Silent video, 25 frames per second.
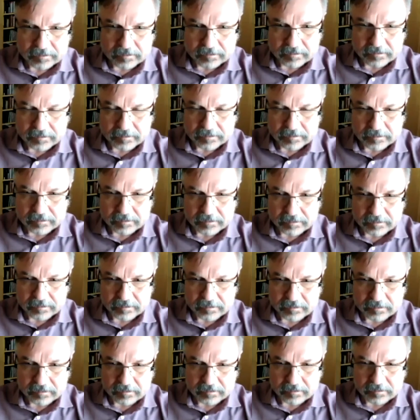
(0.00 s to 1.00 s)

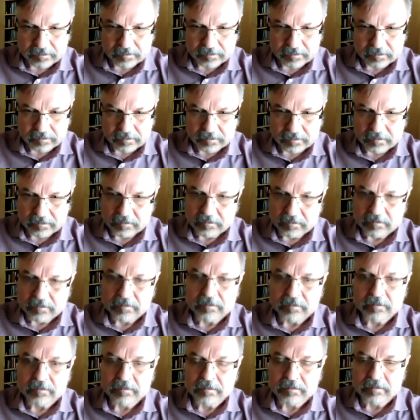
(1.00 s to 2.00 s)

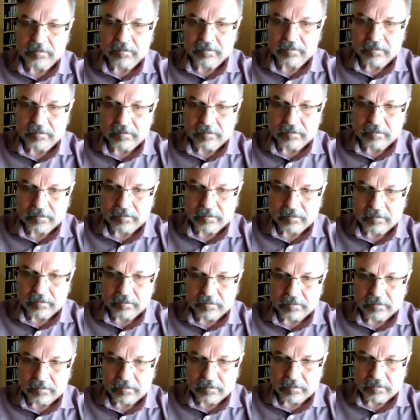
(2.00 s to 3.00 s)

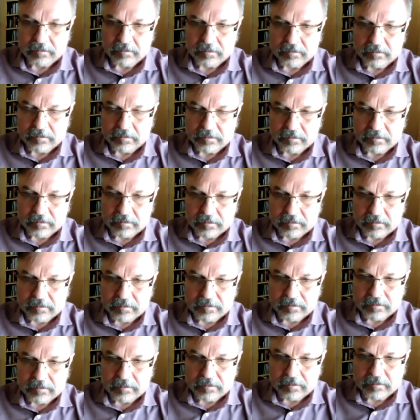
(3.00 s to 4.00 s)

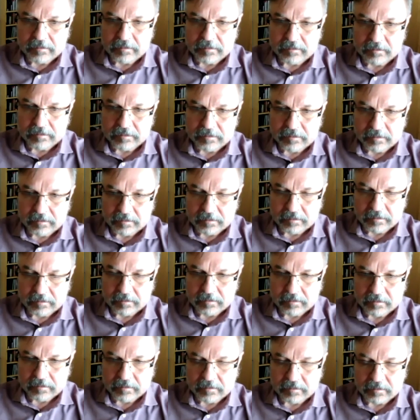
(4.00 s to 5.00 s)

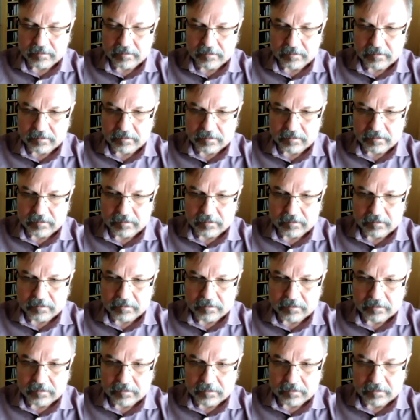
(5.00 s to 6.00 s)

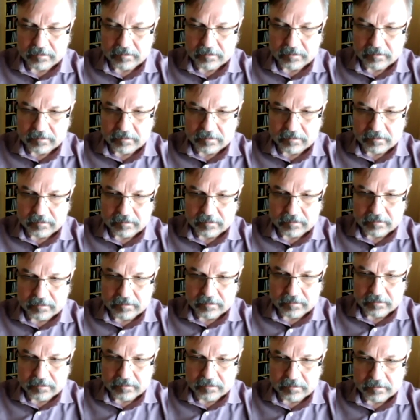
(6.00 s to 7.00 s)

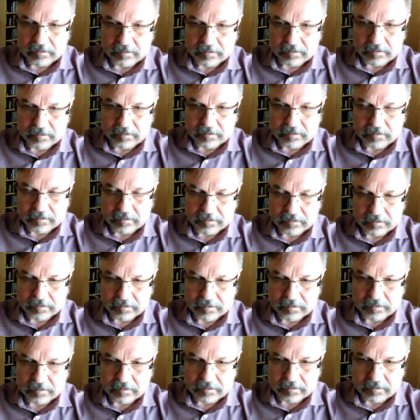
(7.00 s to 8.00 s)
(silent)